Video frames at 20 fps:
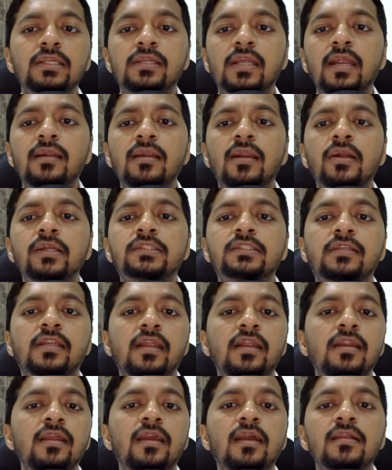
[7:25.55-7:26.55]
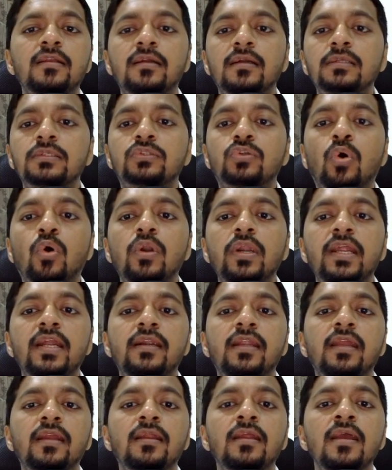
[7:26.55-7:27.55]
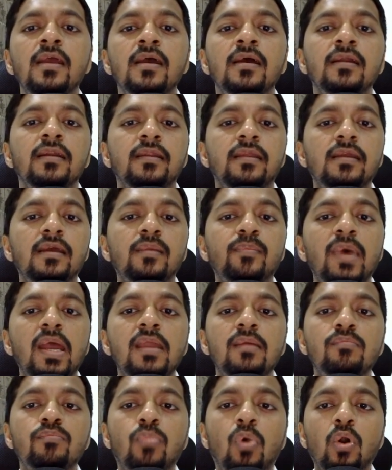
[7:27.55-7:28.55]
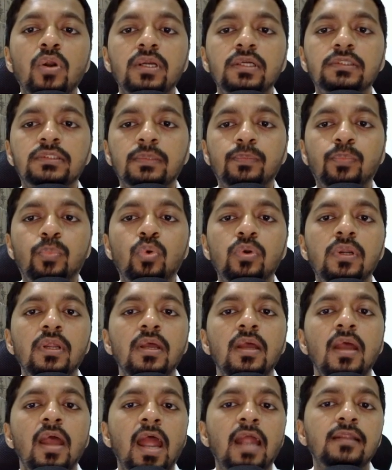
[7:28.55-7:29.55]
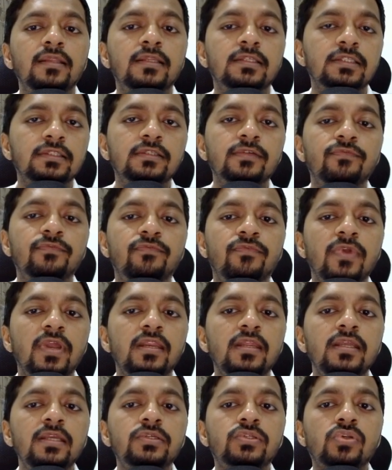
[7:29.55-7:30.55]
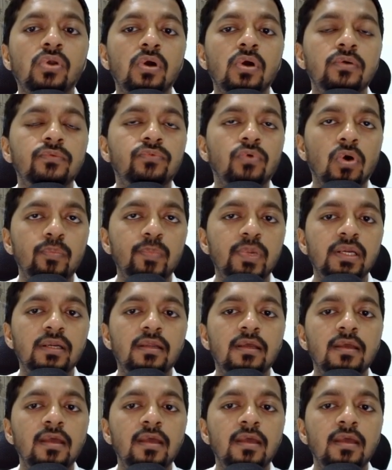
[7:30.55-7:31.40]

Right now it's trading and consolidating nearby important support, and this is a very strong format.